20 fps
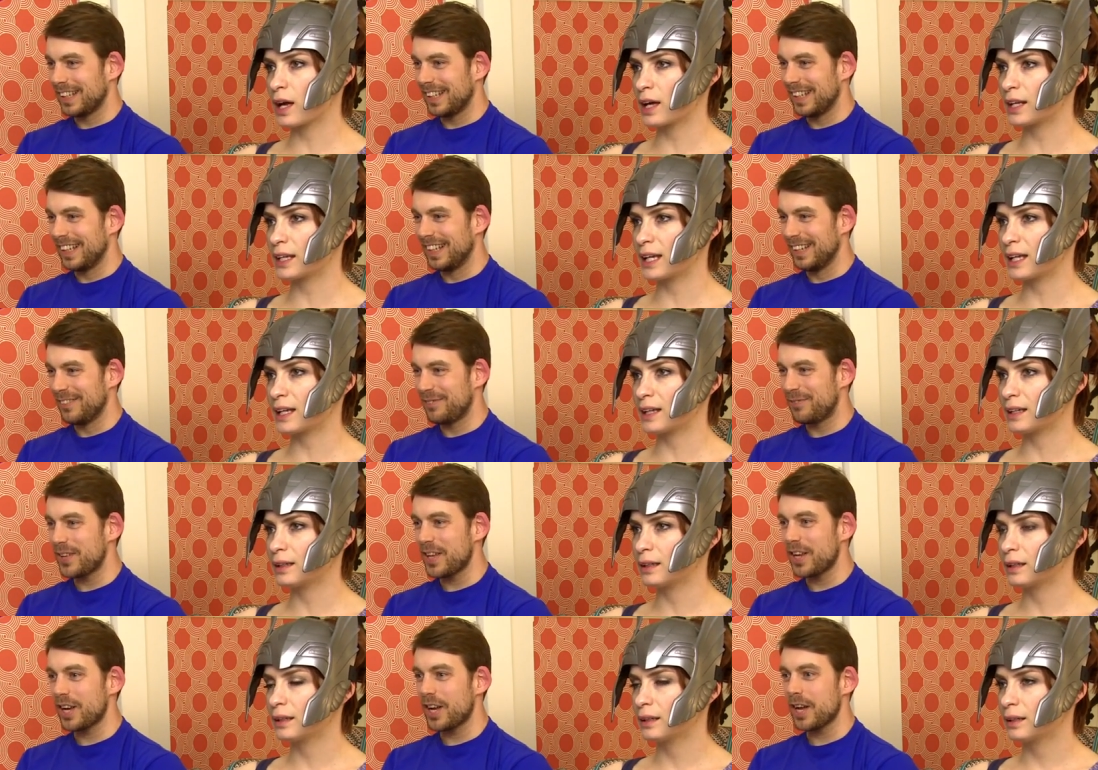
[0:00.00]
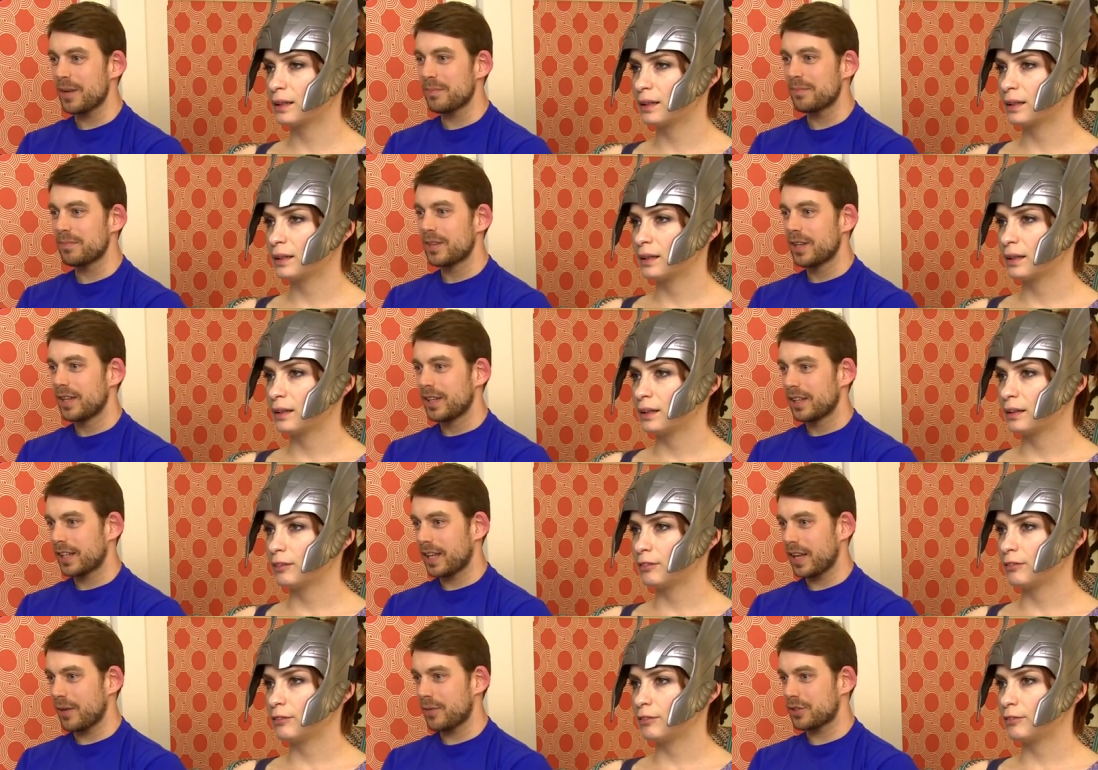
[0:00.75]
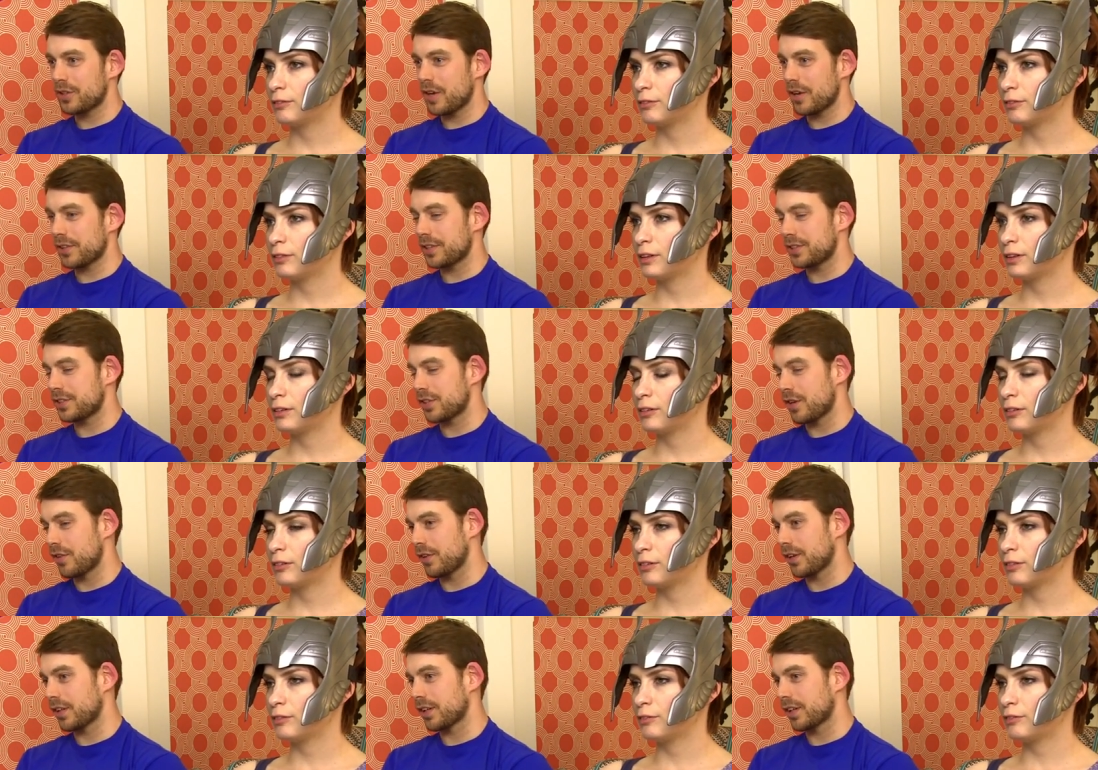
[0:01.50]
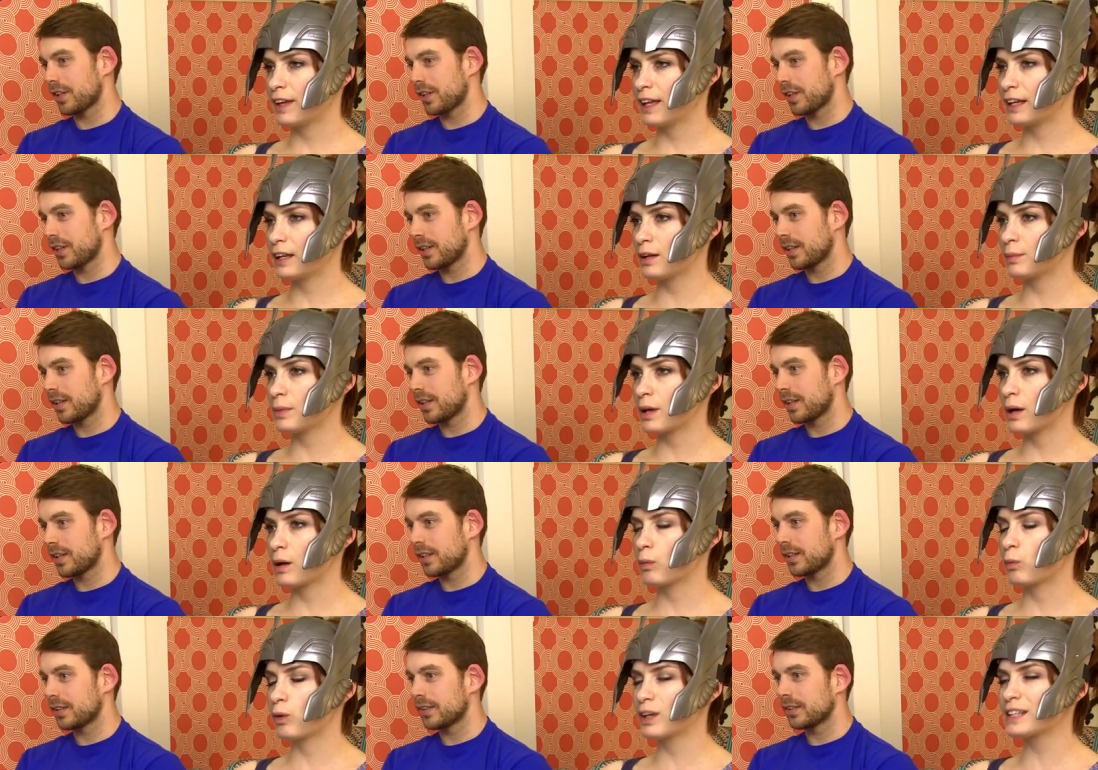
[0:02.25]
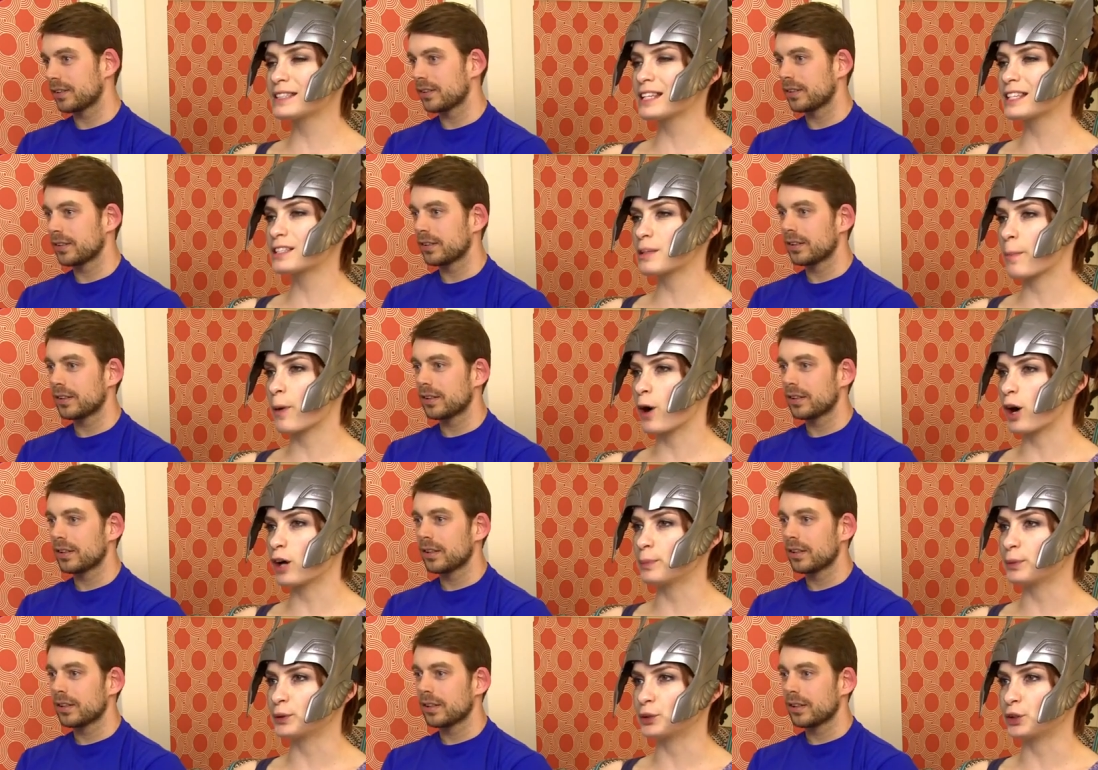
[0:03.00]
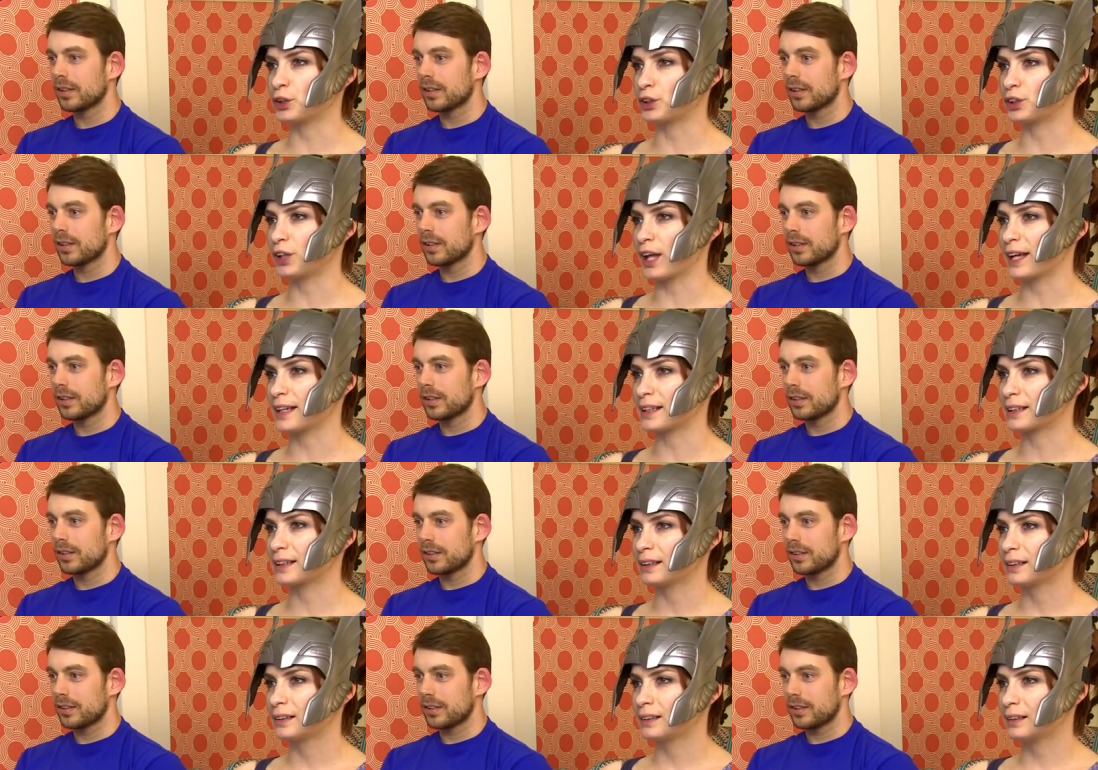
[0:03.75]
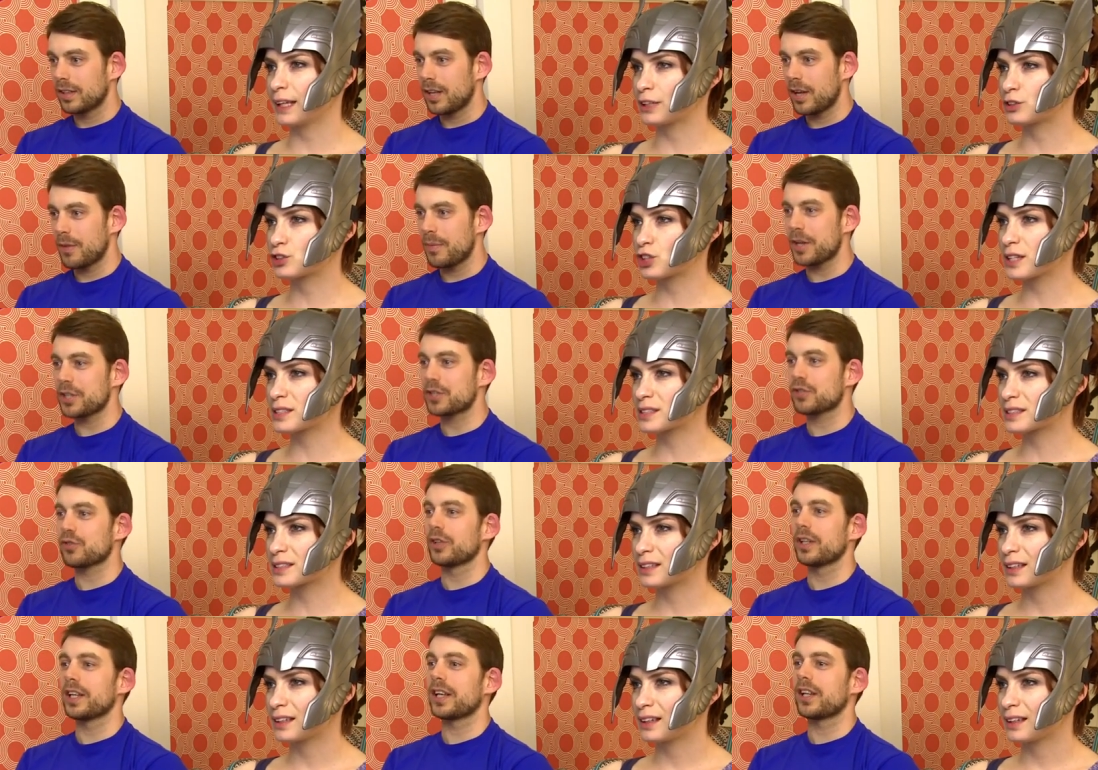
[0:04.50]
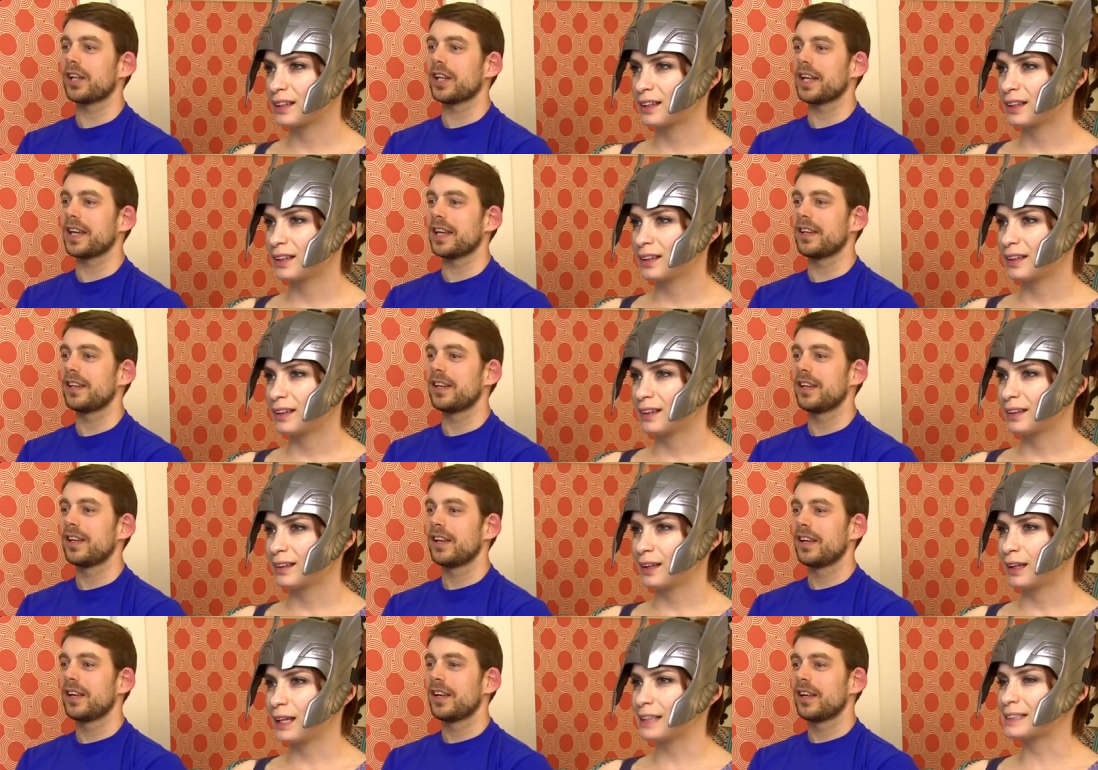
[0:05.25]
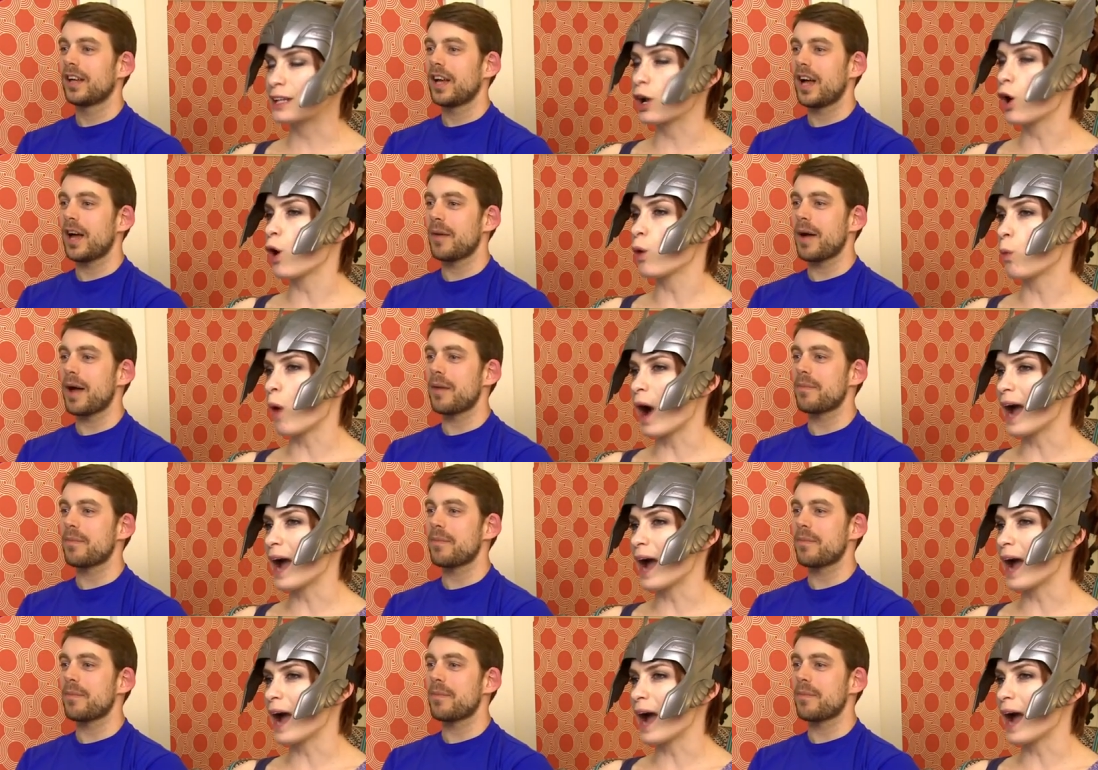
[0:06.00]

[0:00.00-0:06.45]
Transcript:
Speaker 1: honey.
Speaker 2: Venom, can't we talk this over?
Speaker 1: Venom, what does his apartment look like? Like I just, bet it's
Speaker 2: really clean. Is it all I've,